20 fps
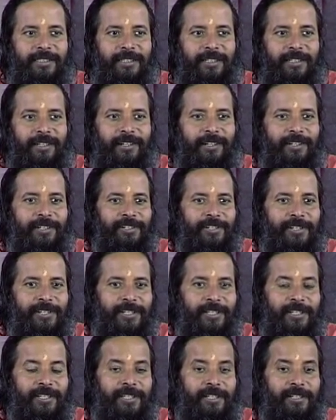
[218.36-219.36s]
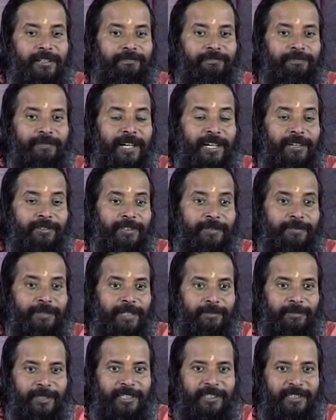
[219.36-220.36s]
Lord Krishna is compared with
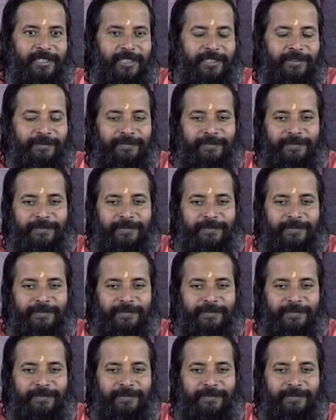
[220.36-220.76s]
Bhramara.